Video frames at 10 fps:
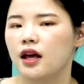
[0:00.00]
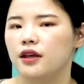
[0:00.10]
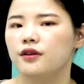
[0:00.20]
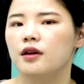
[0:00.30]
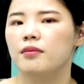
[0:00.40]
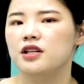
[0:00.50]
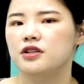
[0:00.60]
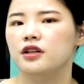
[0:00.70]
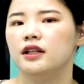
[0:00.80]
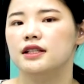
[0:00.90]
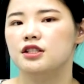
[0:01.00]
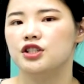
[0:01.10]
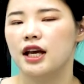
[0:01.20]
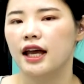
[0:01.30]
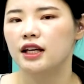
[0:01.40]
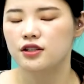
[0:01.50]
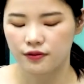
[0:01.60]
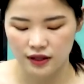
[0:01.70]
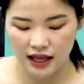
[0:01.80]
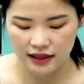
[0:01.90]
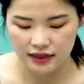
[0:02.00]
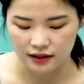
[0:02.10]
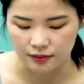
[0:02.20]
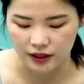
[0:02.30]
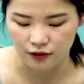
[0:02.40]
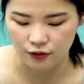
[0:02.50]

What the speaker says: you can measure the change of the enthalpy.